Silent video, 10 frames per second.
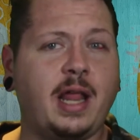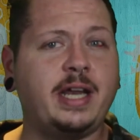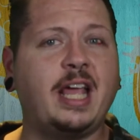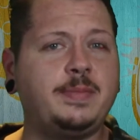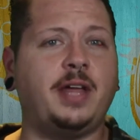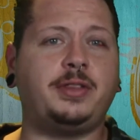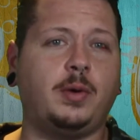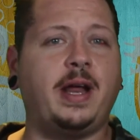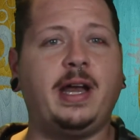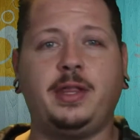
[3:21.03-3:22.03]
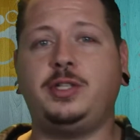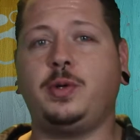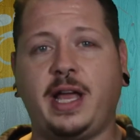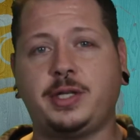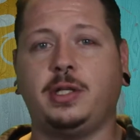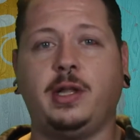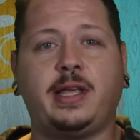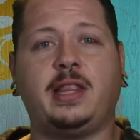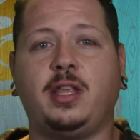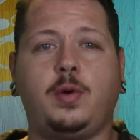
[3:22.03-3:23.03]
a lot of games out there right now that you can actually
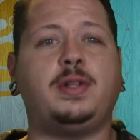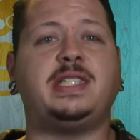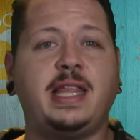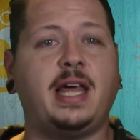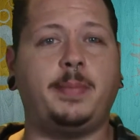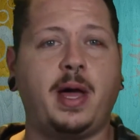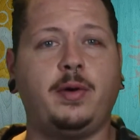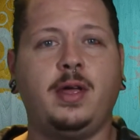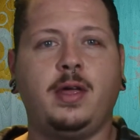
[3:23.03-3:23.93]
look at that you can say that about.